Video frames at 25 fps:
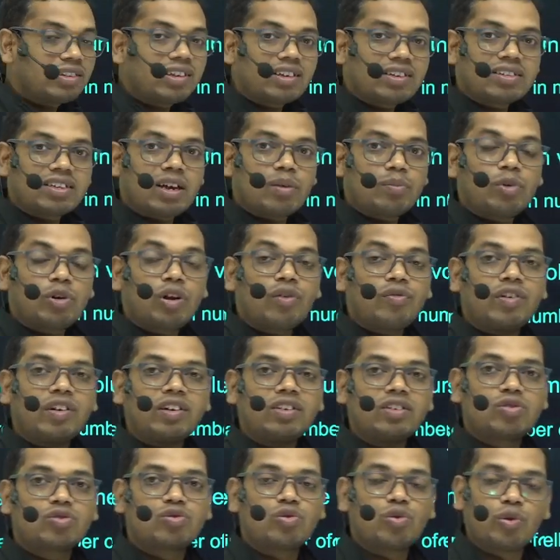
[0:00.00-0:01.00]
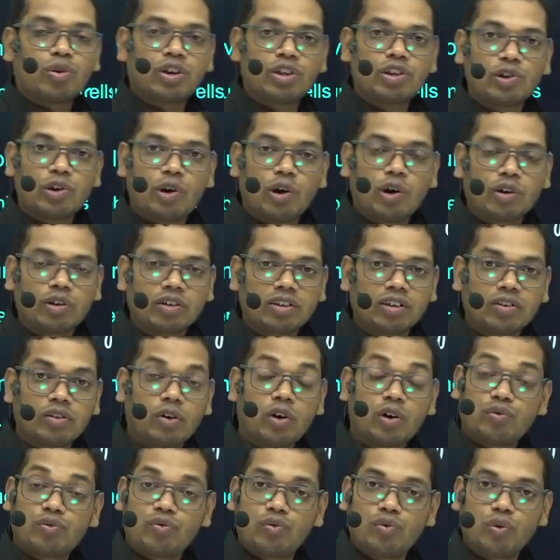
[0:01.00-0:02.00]
the example of any storage organ
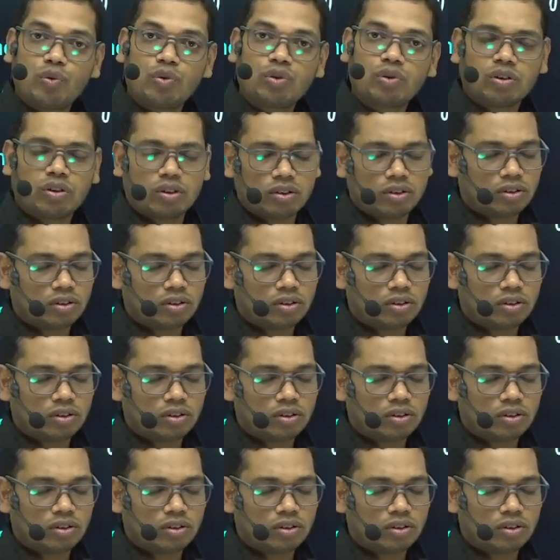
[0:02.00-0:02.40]
or fruit,